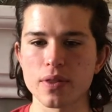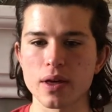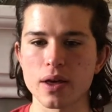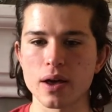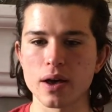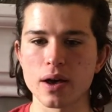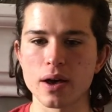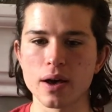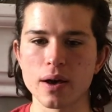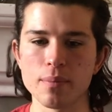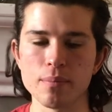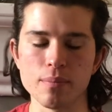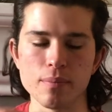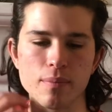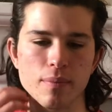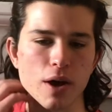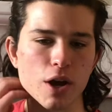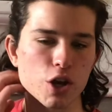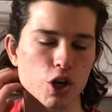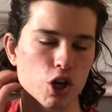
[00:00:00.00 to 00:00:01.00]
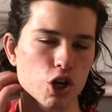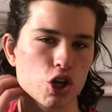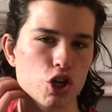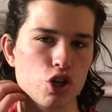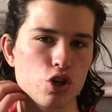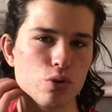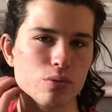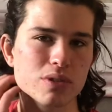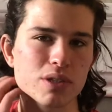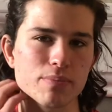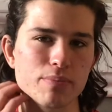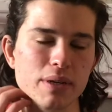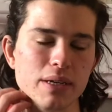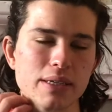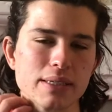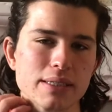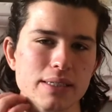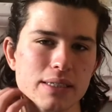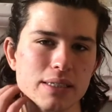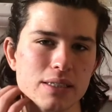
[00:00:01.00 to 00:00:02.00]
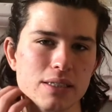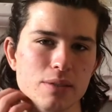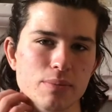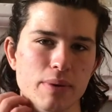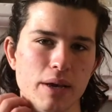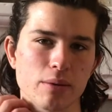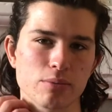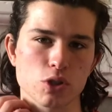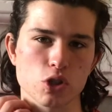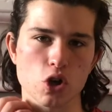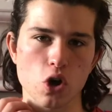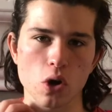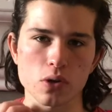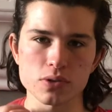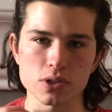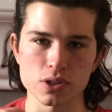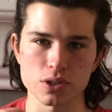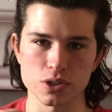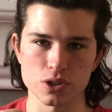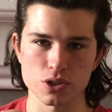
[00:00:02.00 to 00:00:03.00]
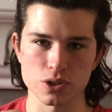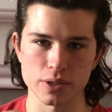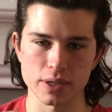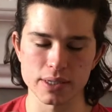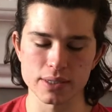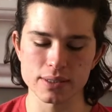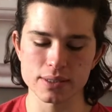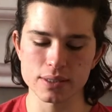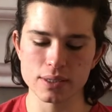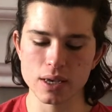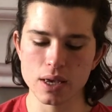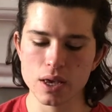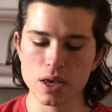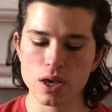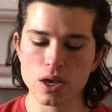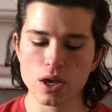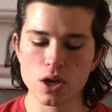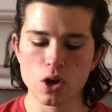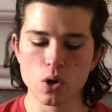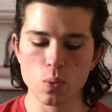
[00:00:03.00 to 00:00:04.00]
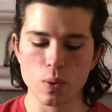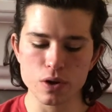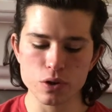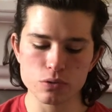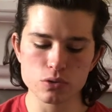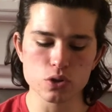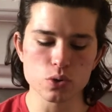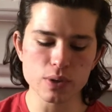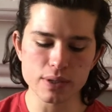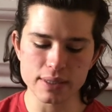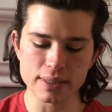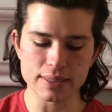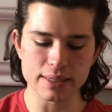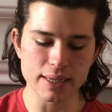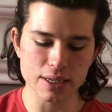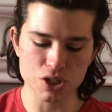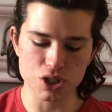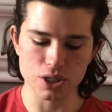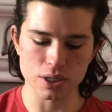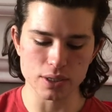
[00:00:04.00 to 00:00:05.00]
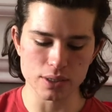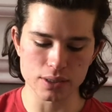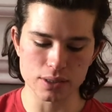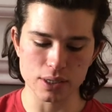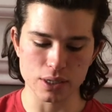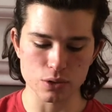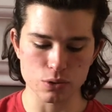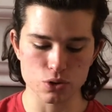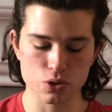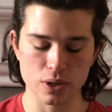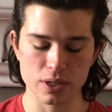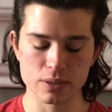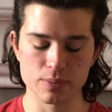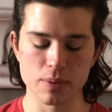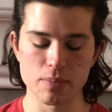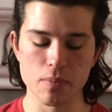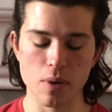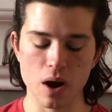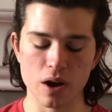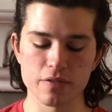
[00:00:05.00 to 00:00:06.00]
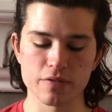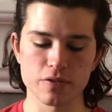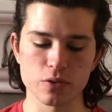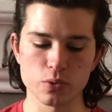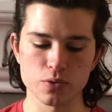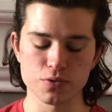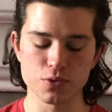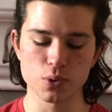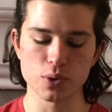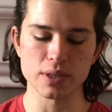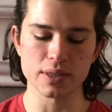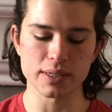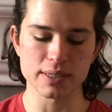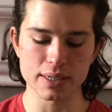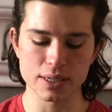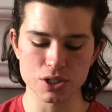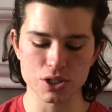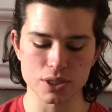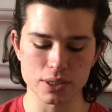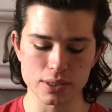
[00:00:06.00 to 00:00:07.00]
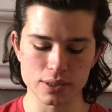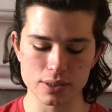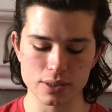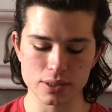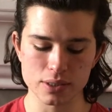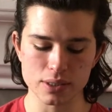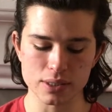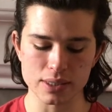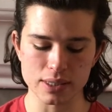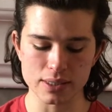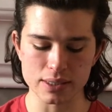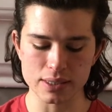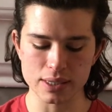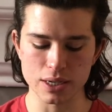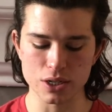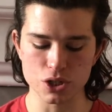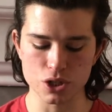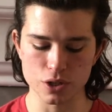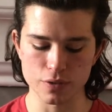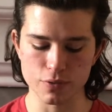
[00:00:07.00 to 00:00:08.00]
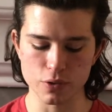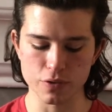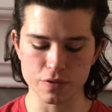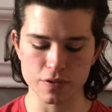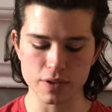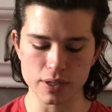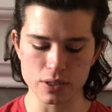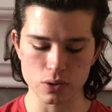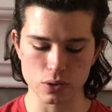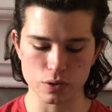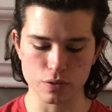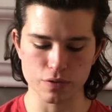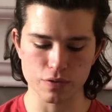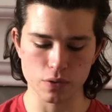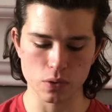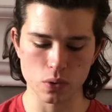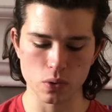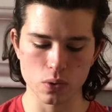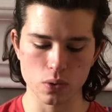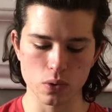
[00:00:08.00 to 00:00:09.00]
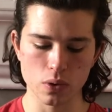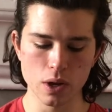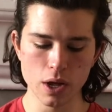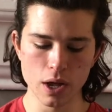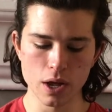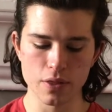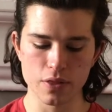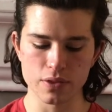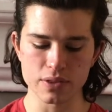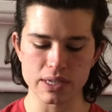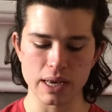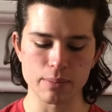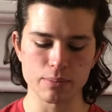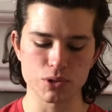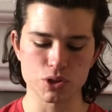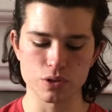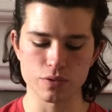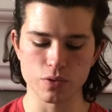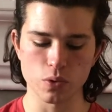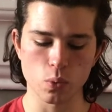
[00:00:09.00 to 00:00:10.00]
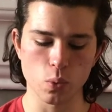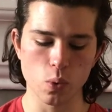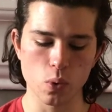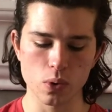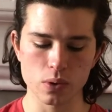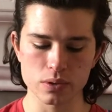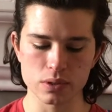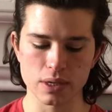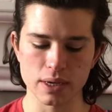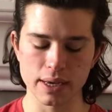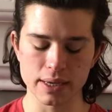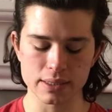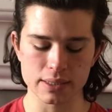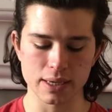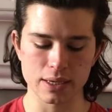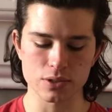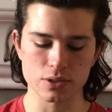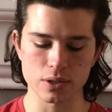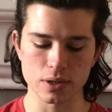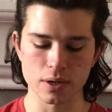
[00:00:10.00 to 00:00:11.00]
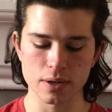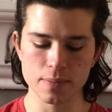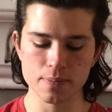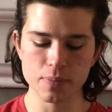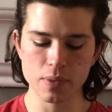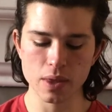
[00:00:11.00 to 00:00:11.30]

an acute ability to be able to concentrate, when you're doing the dishes and you're trying to be mindful of doing the dishes, the sensation of your feet on the floor, the temperature of the water, etc.,